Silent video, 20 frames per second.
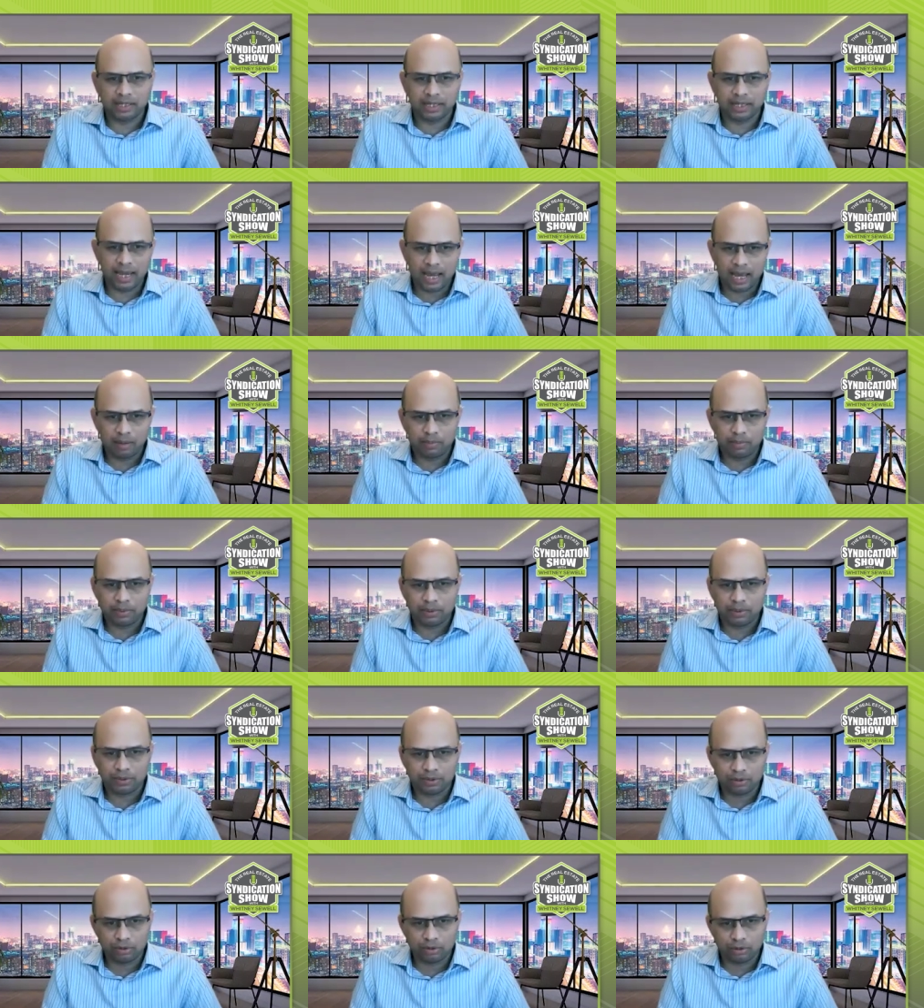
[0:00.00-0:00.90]
cap.
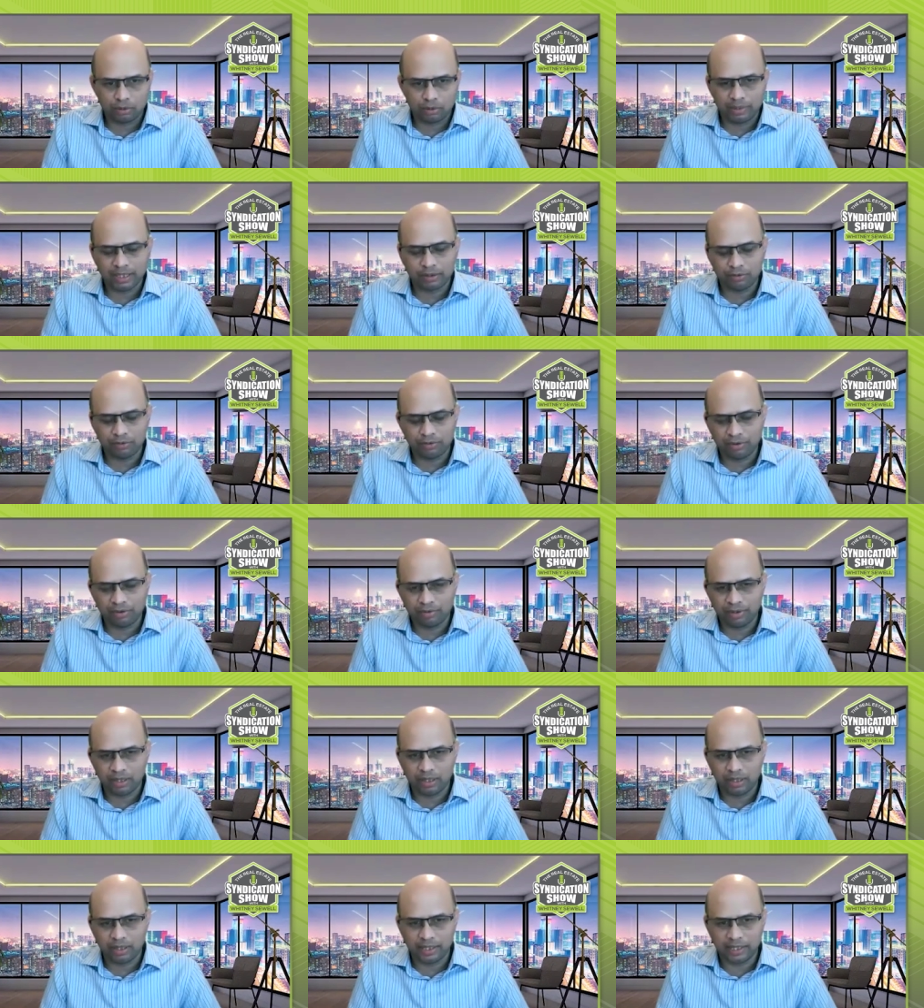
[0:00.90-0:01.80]
So, but we were
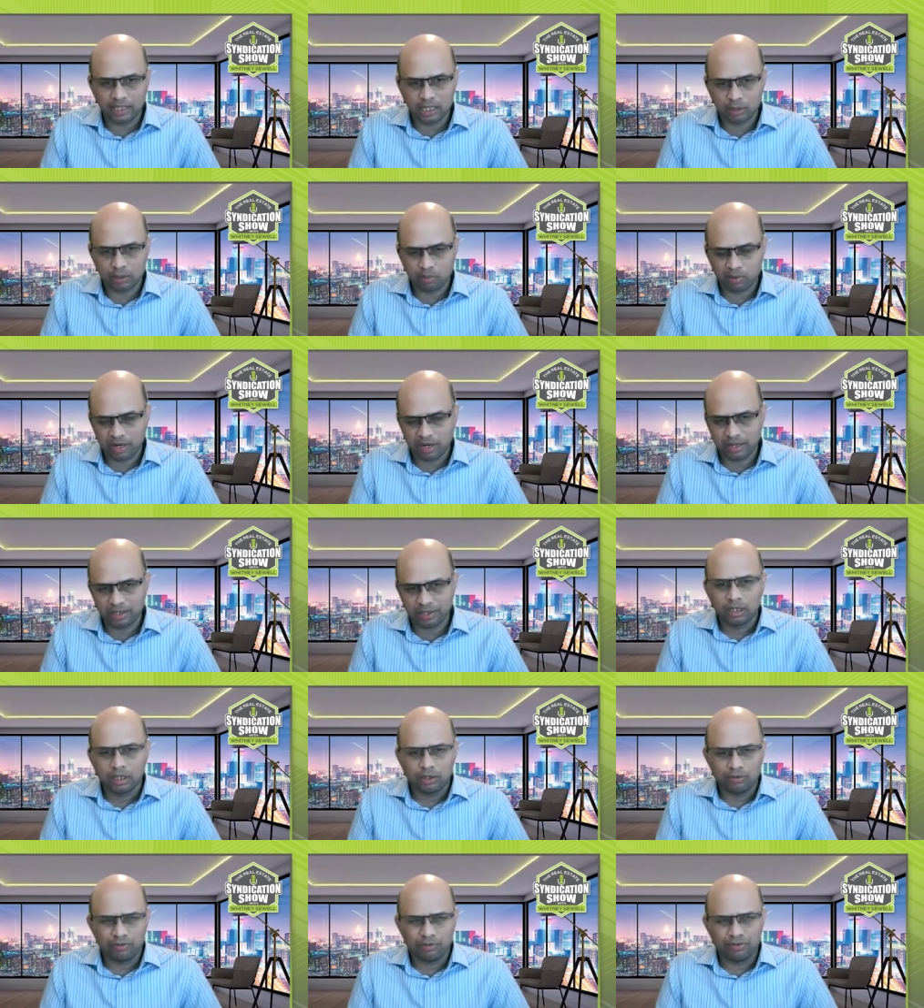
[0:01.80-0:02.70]
at this point,
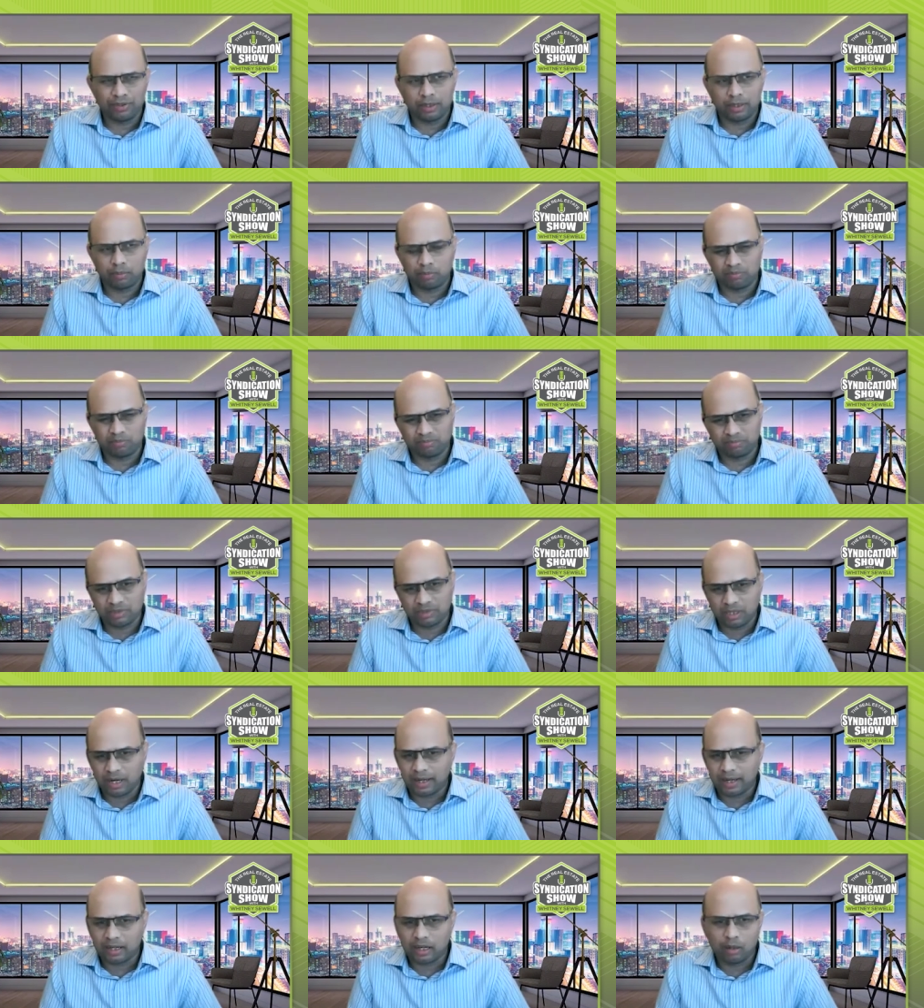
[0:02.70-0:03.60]
we are
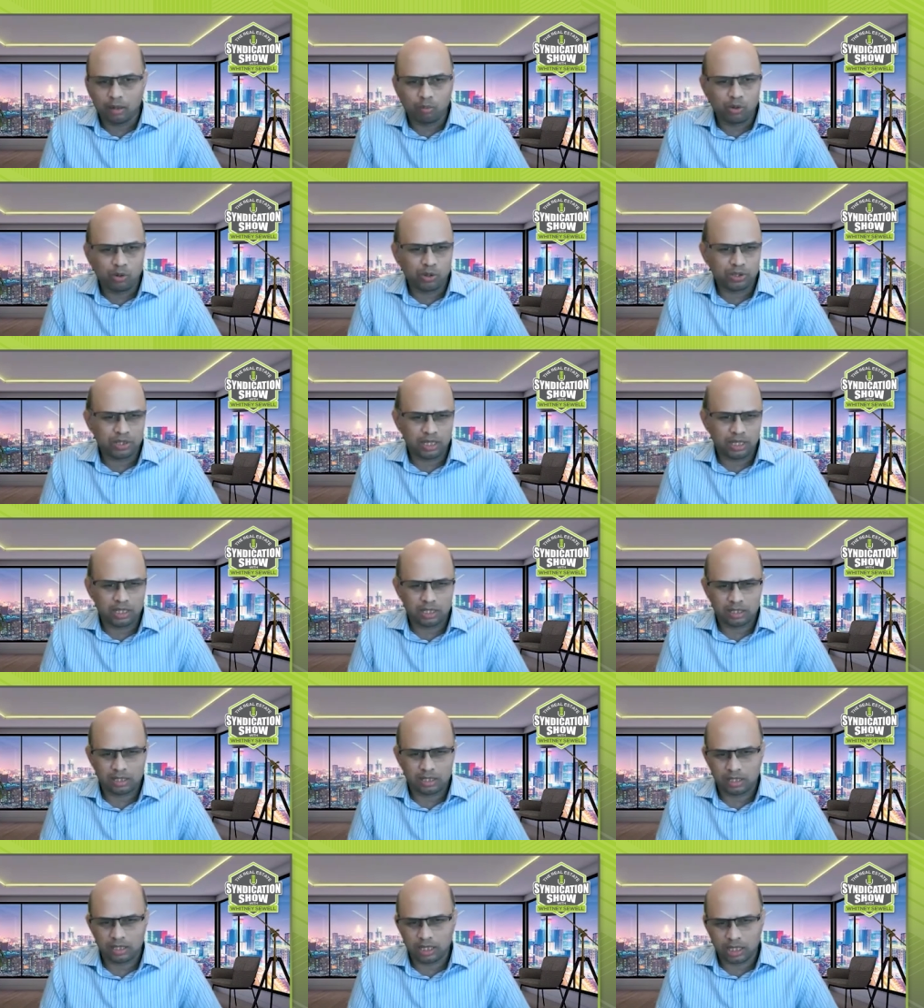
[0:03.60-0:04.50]
like almost six,
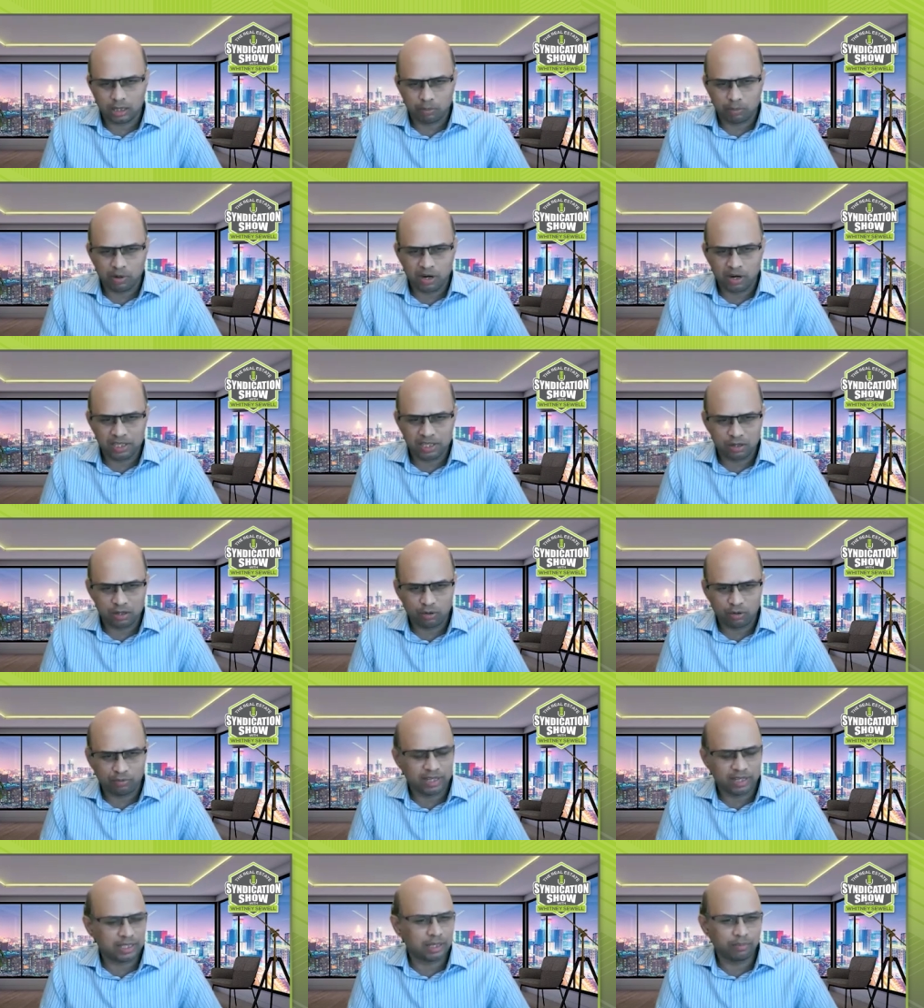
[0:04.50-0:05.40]
six point seven
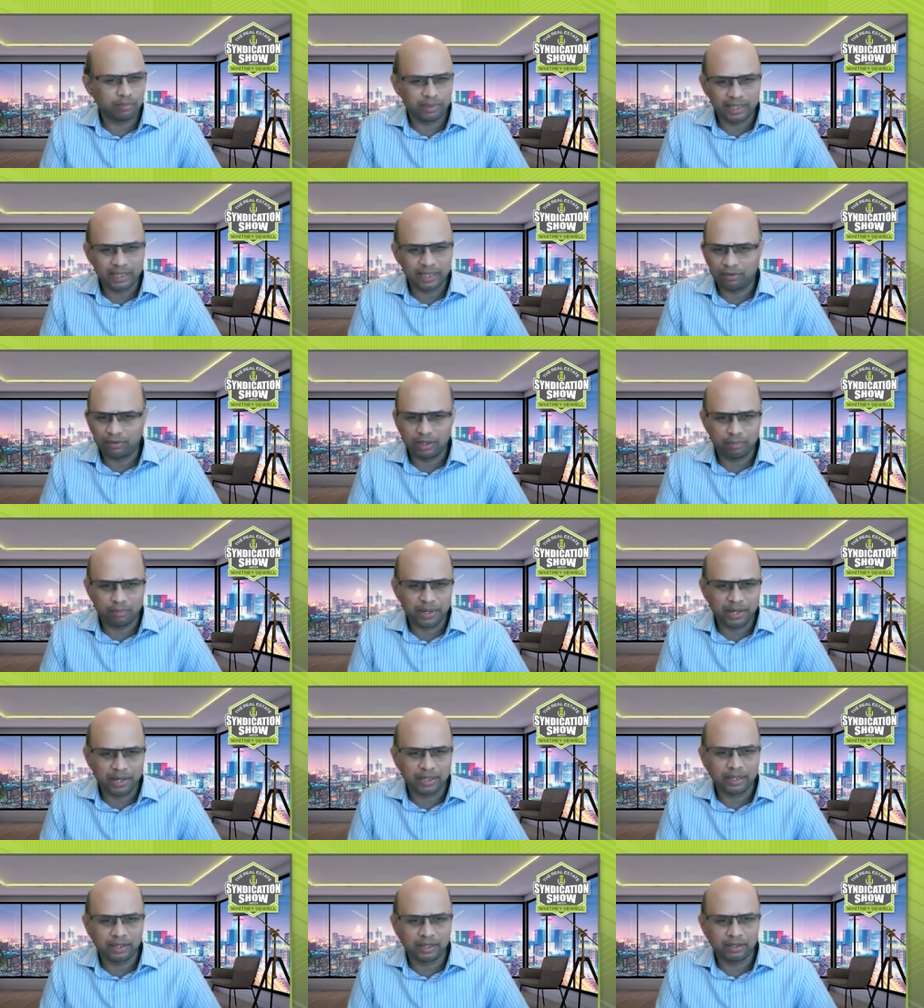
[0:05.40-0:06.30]
five something. We are
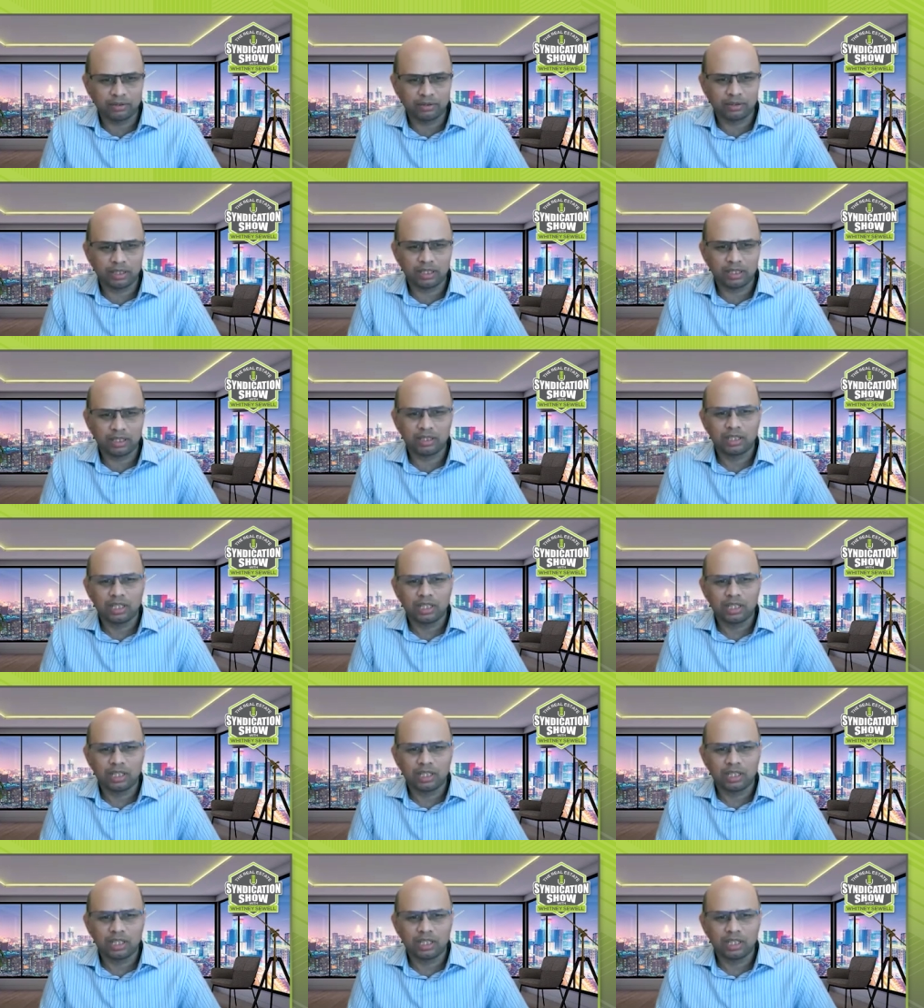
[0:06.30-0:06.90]
paying around that.